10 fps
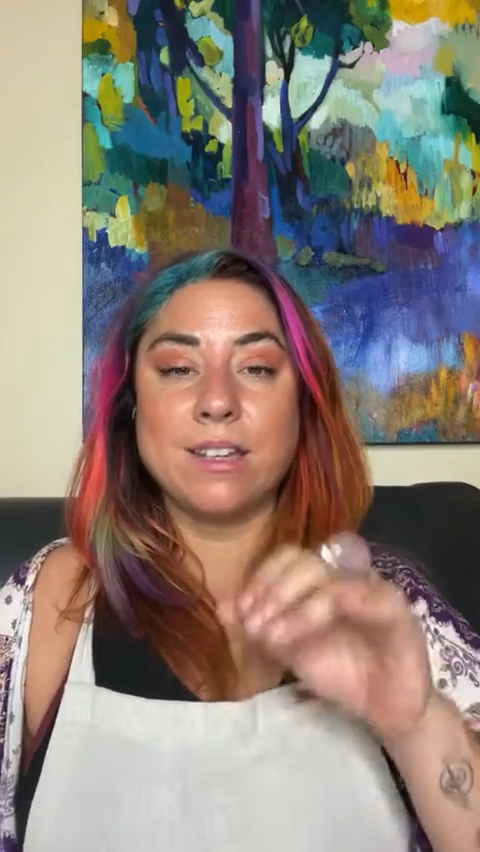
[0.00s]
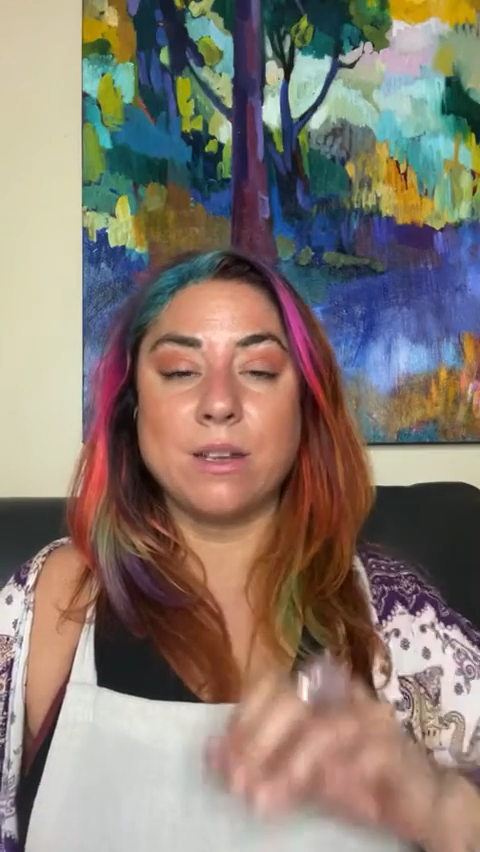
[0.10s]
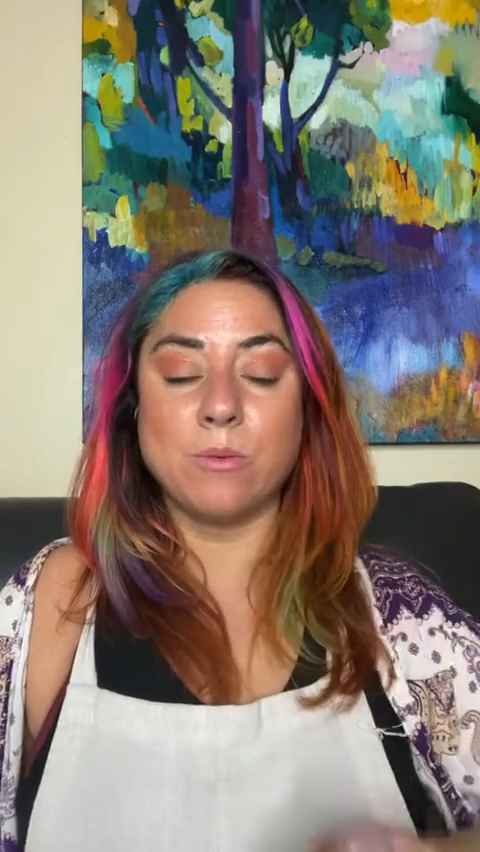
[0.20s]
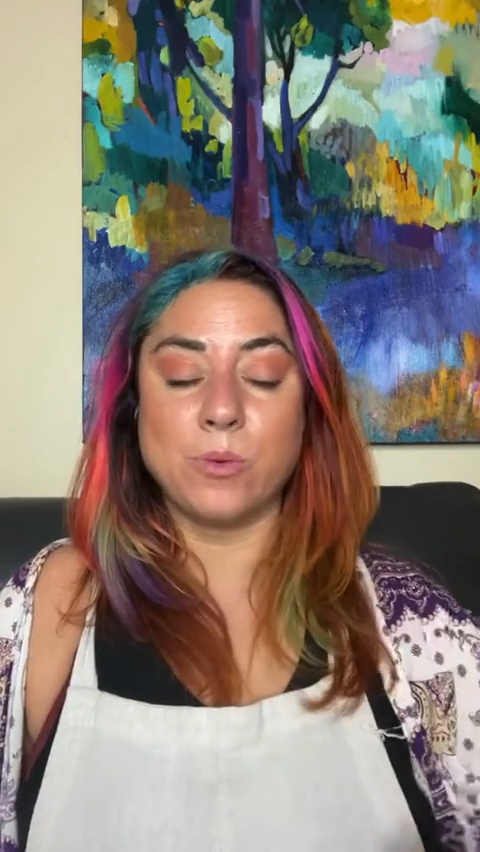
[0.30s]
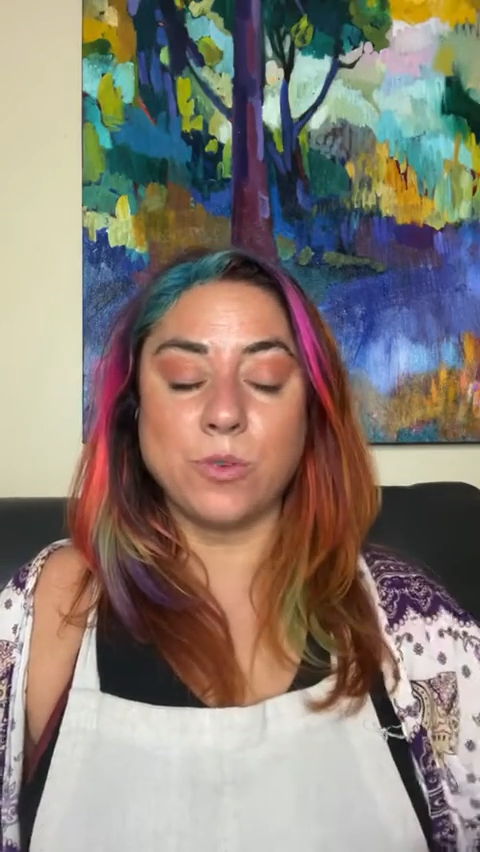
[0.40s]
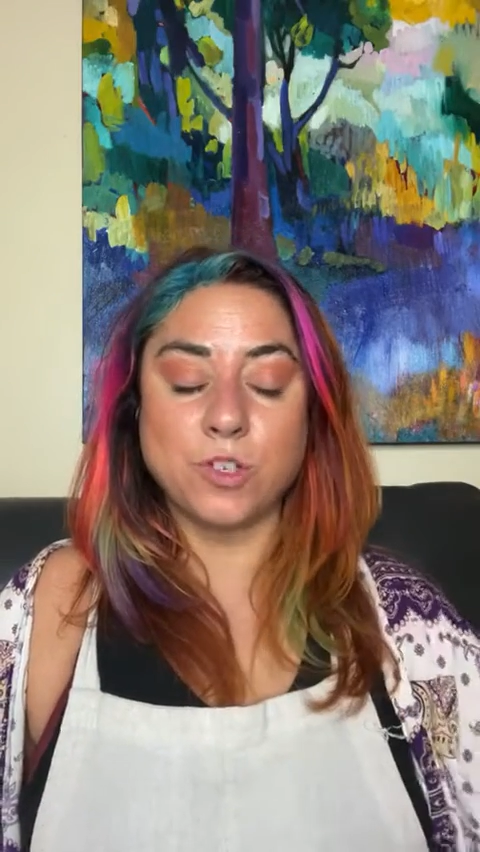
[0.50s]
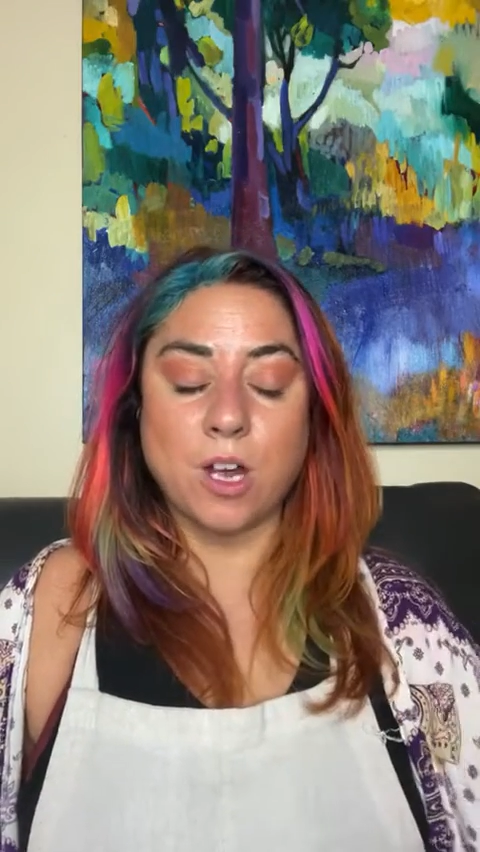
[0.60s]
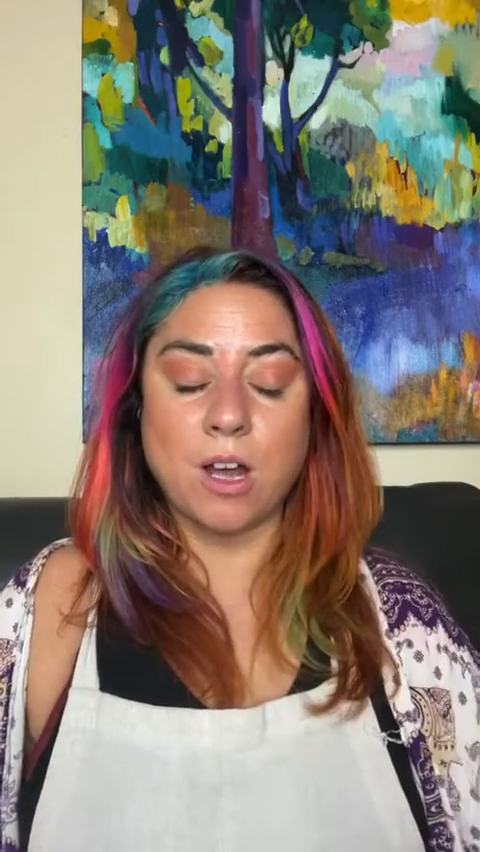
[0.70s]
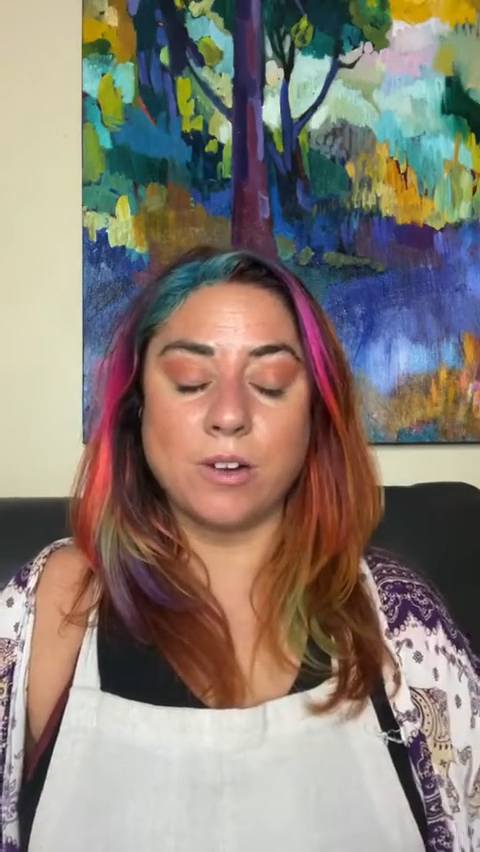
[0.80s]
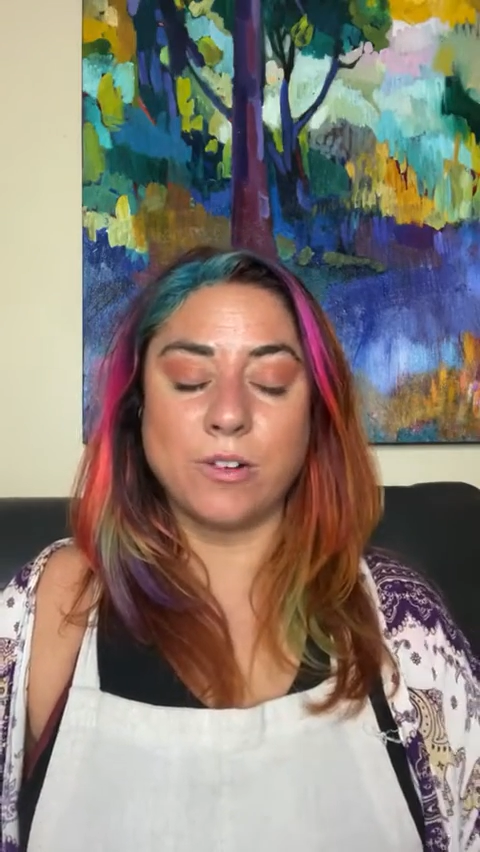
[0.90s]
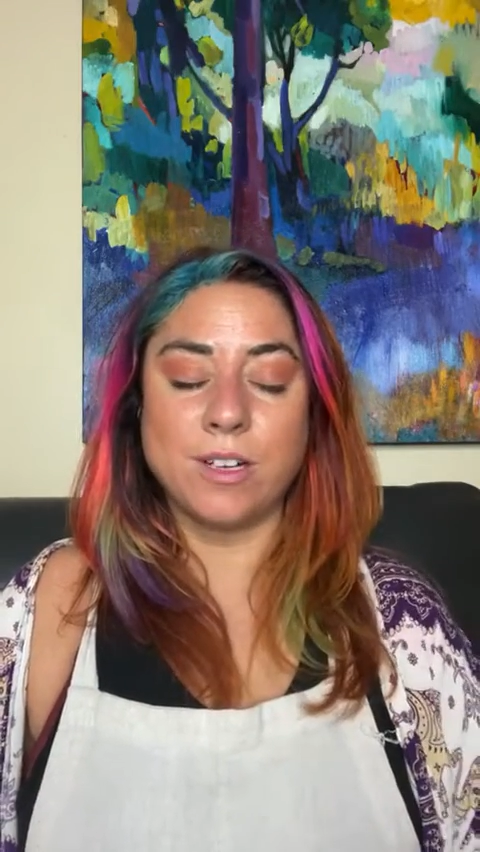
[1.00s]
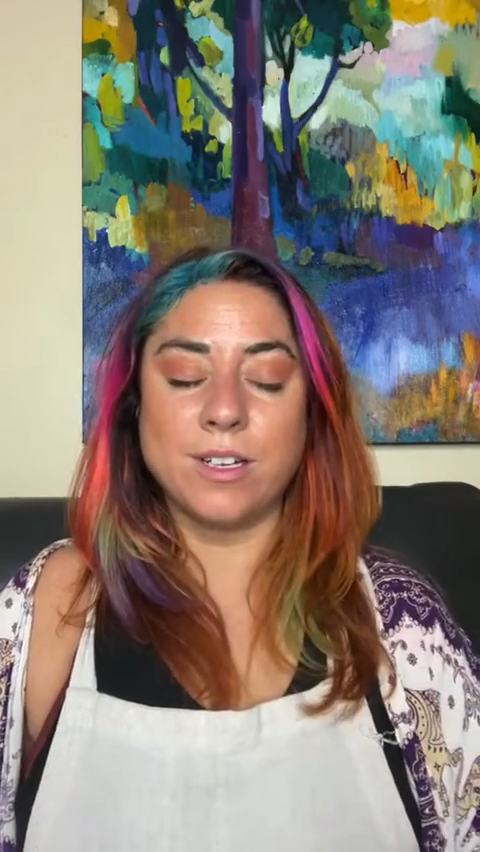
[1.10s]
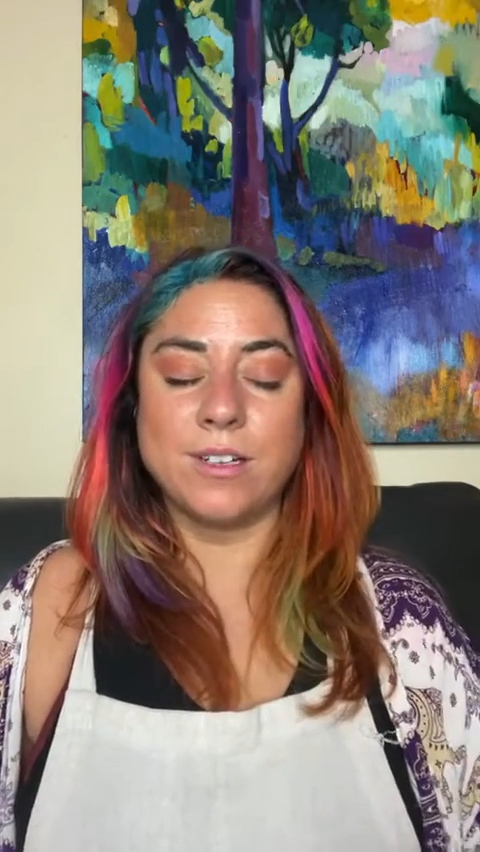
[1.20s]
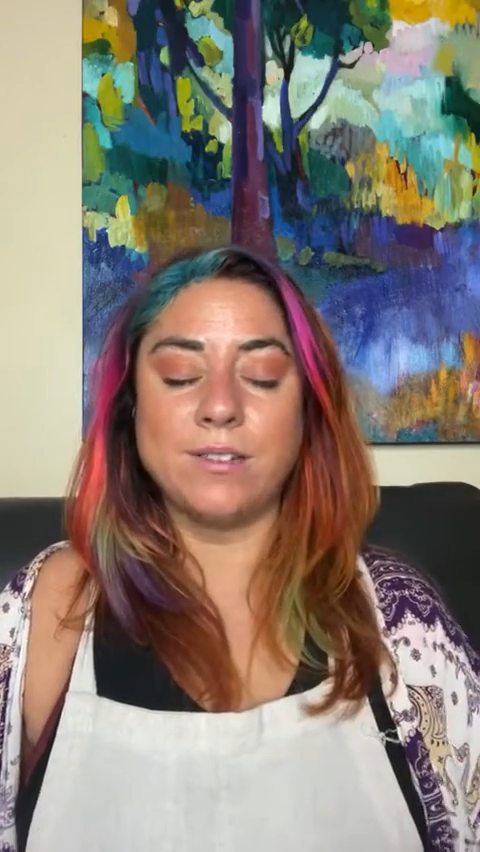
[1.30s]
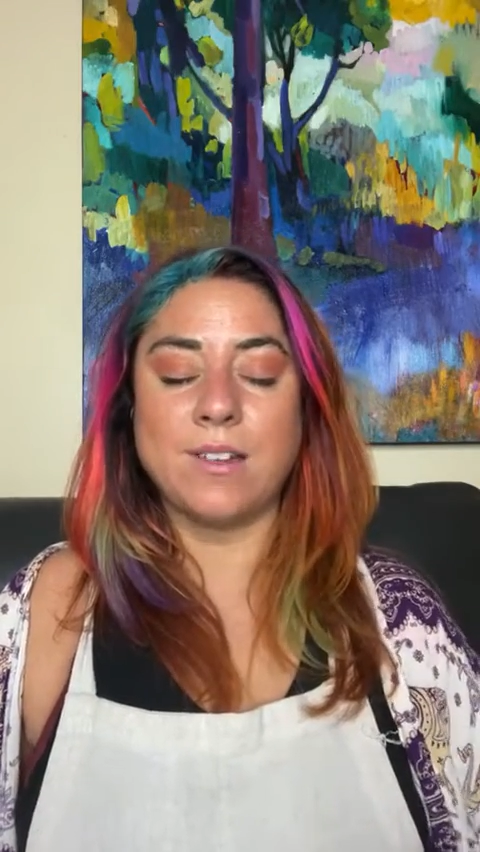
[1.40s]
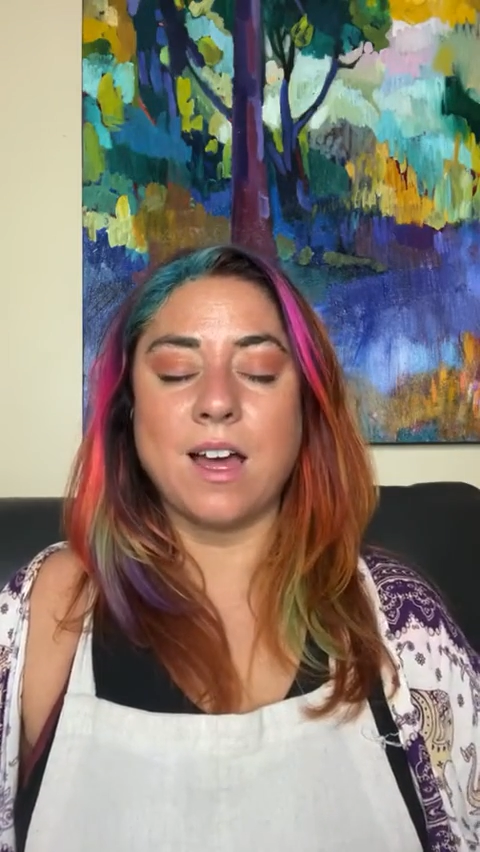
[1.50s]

the root chakra